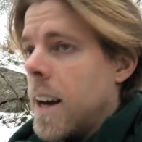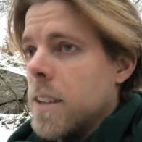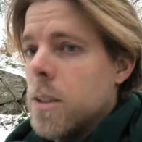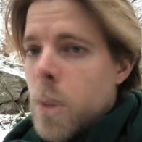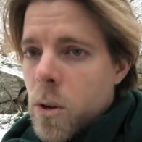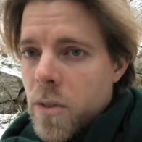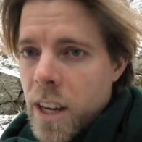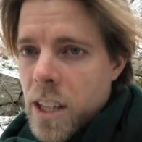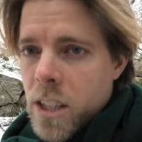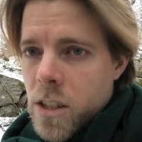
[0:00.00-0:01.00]
some
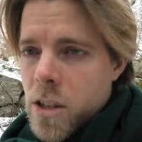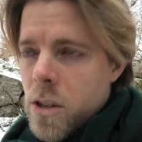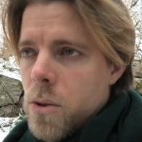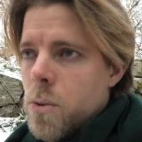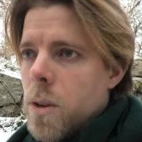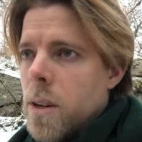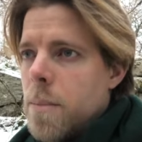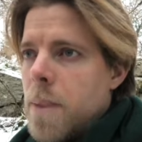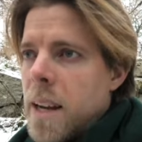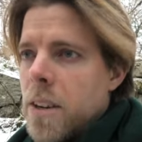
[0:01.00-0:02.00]
motivation to
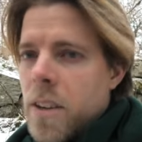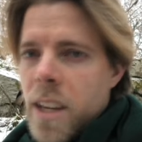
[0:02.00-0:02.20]
better